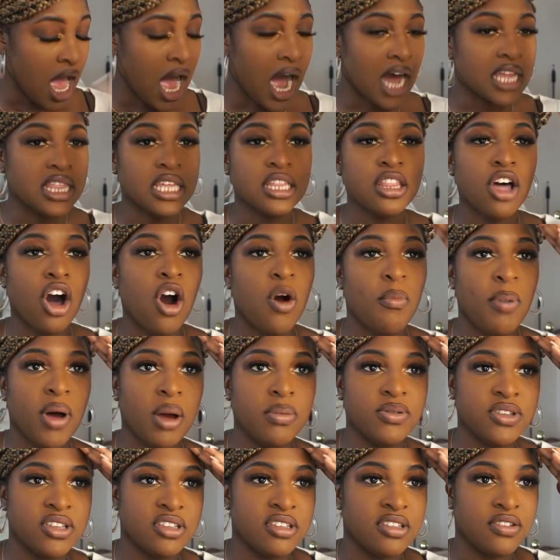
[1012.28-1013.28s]
I think the whole
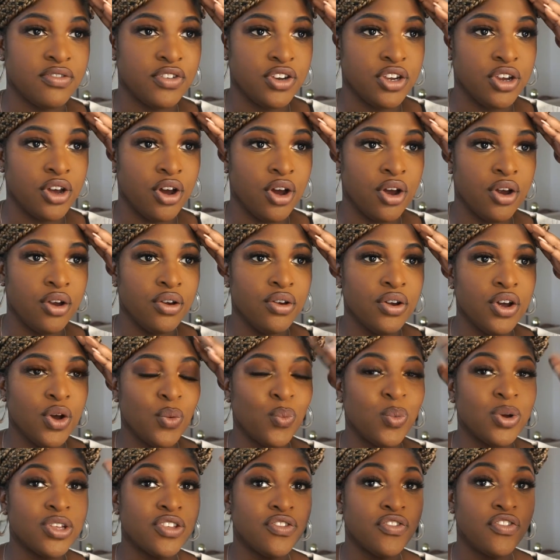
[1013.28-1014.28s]
purpose of this video
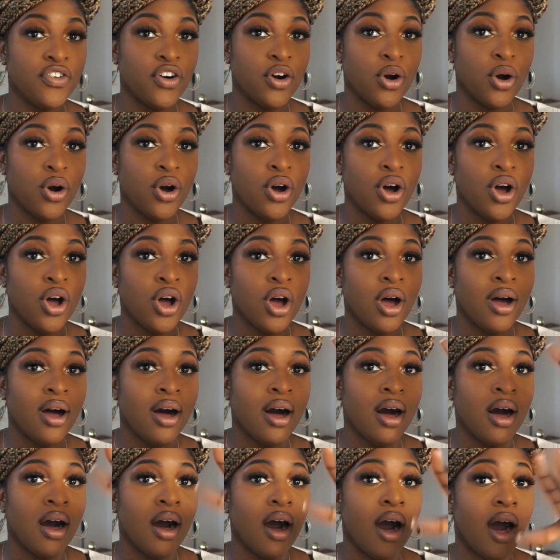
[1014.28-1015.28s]
was for
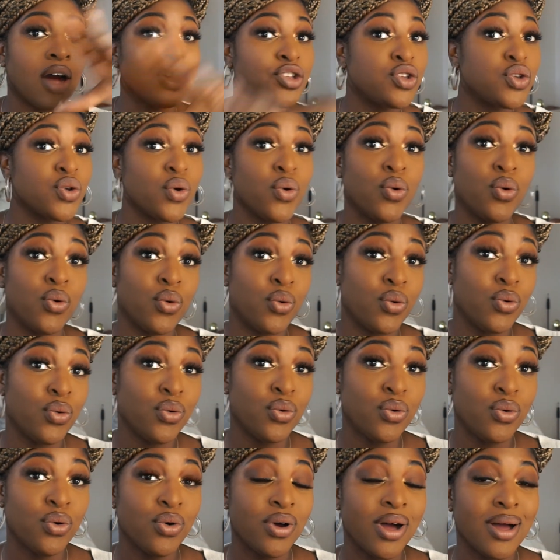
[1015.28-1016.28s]
us
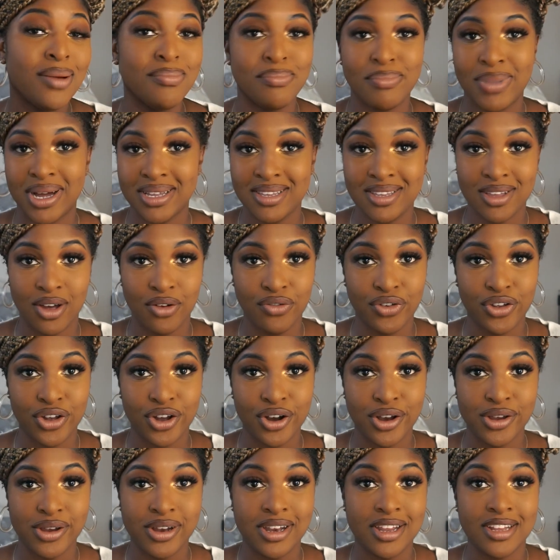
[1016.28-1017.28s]
all, myself
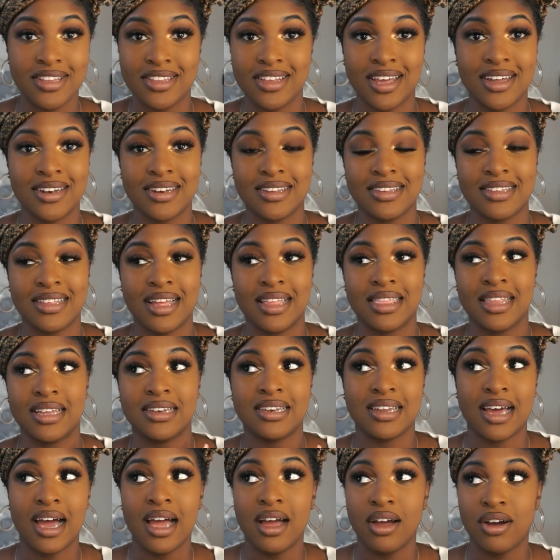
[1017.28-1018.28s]
included, to understand that
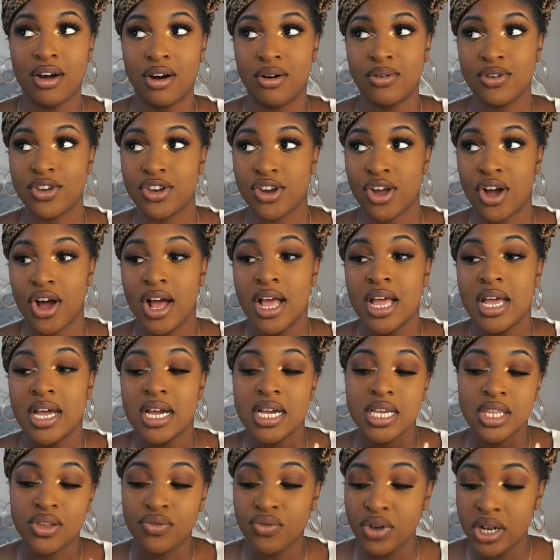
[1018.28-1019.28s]
diet culture
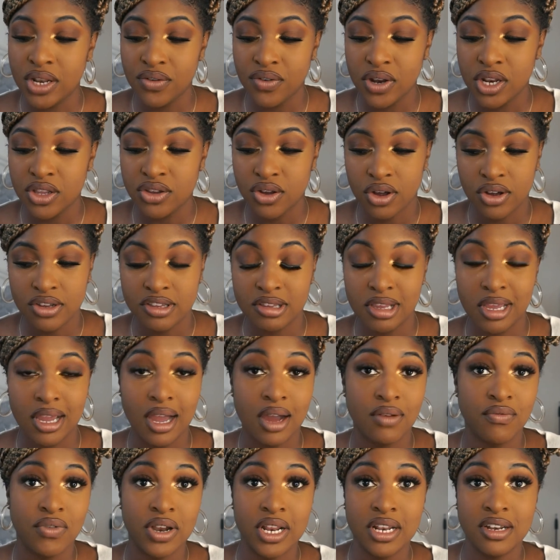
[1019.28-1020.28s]
is really, really toxic
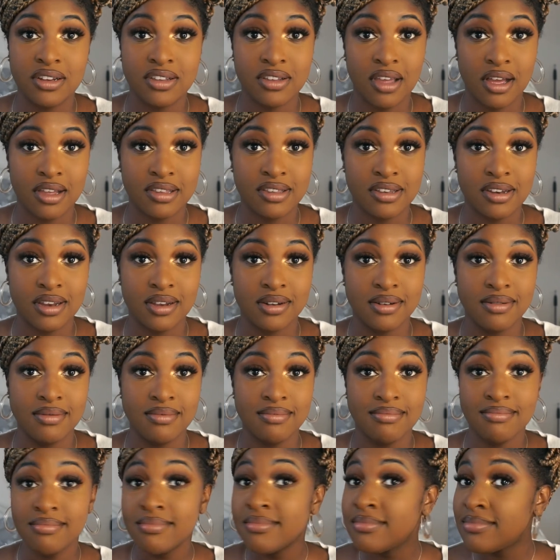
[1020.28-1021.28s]
and really disgusting.
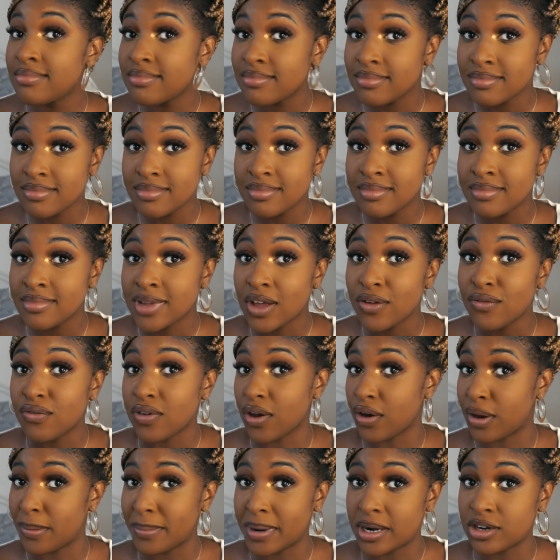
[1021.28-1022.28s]

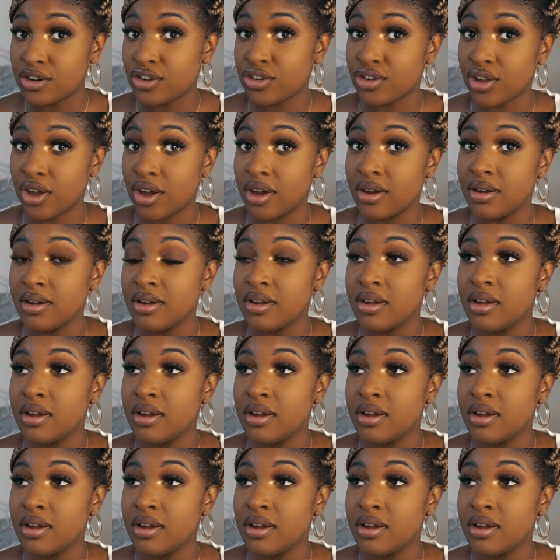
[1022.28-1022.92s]
Very much so.